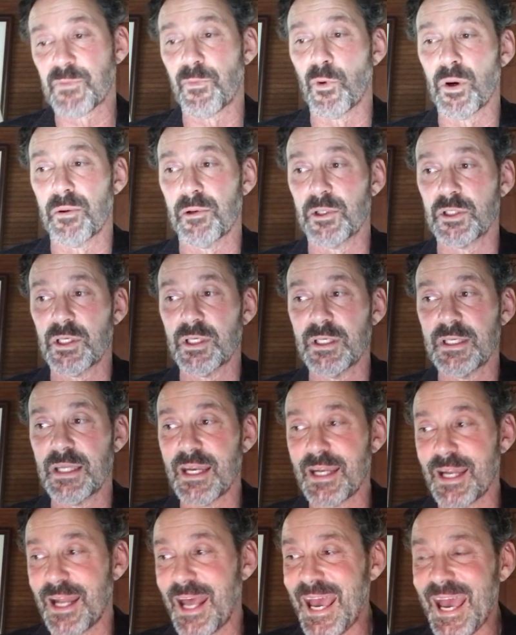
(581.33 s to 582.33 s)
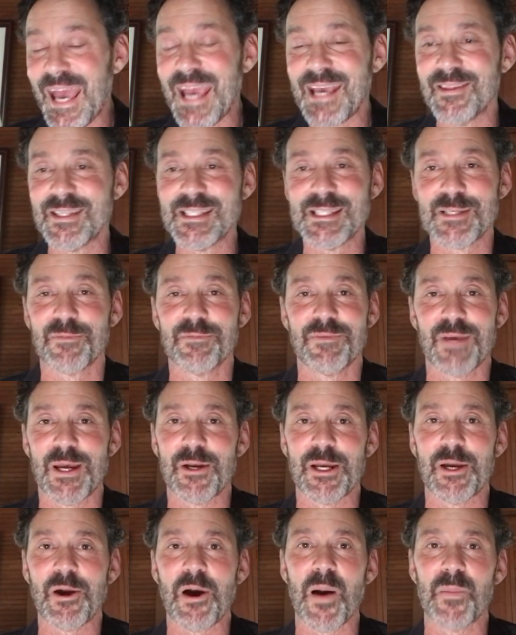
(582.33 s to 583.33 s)
forward to today, these are
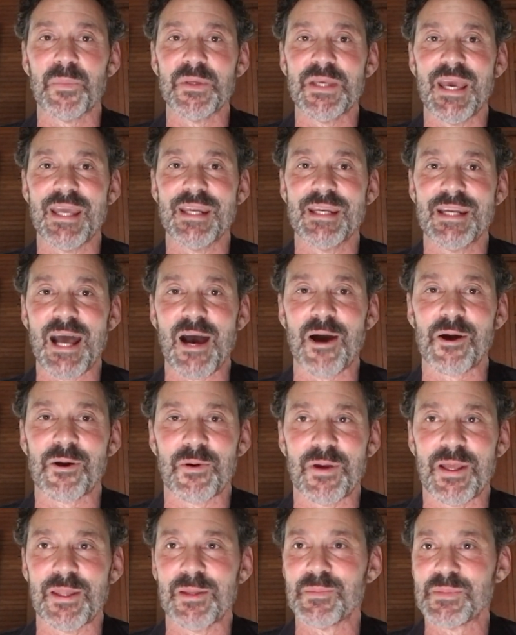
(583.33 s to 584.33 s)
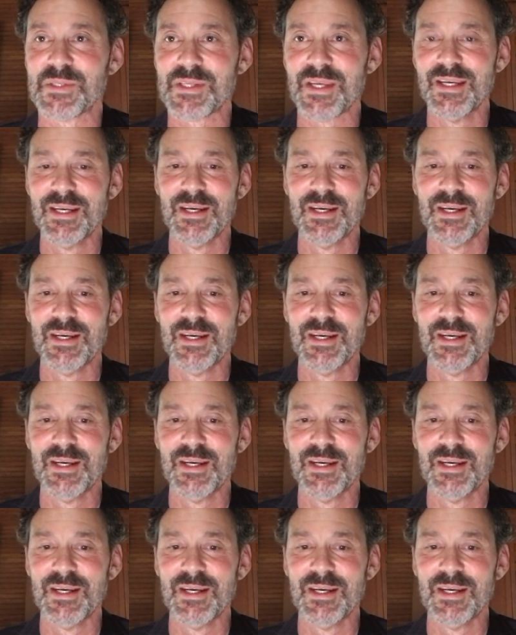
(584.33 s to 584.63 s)
very complicated algorithms,